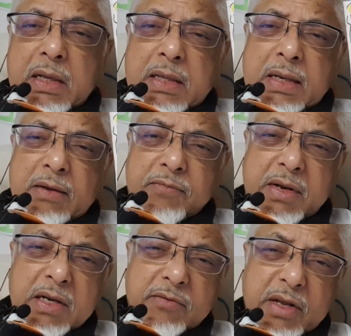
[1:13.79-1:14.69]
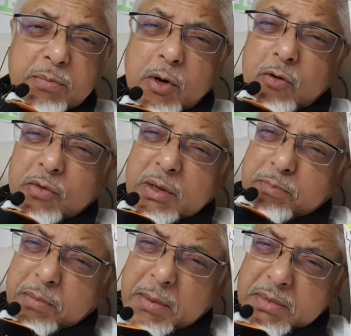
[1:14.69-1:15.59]
and the left ventricle very powerfully
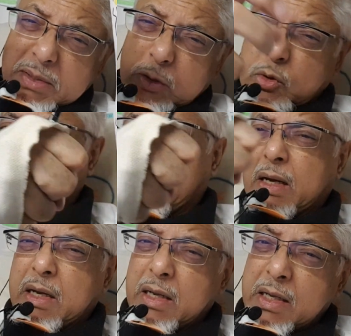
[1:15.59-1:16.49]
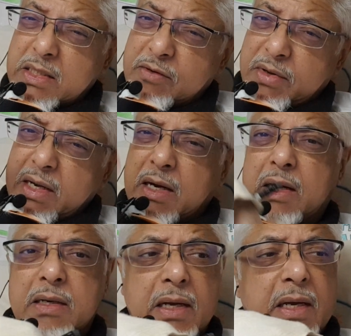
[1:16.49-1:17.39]
pumps. It hits it very
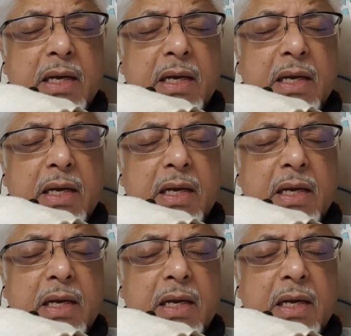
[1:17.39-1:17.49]
hard.